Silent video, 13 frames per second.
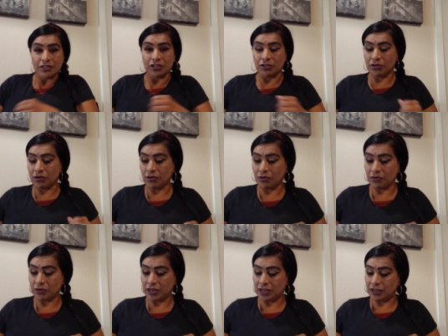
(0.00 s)
you
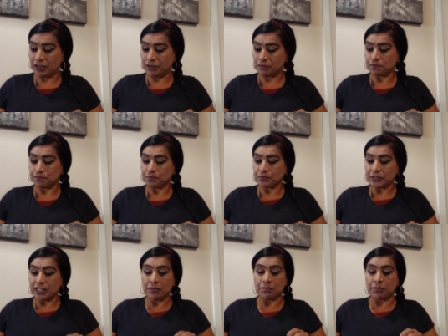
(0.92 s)
know,
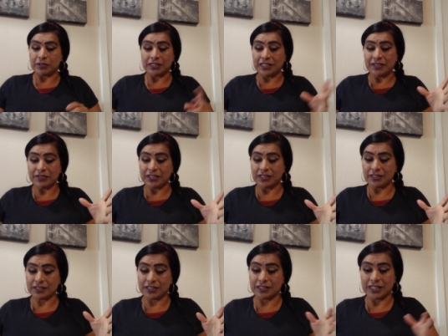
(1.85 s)
in
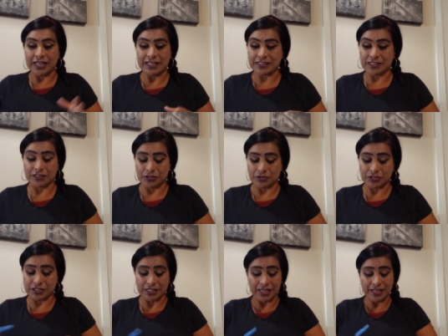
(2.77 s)
believing the lies that they're
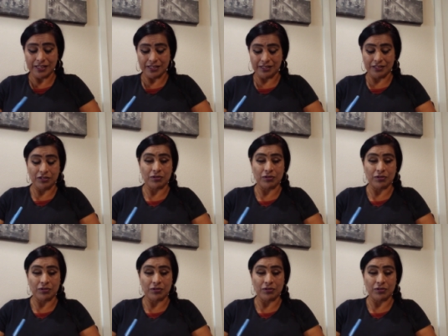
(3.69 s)
saying,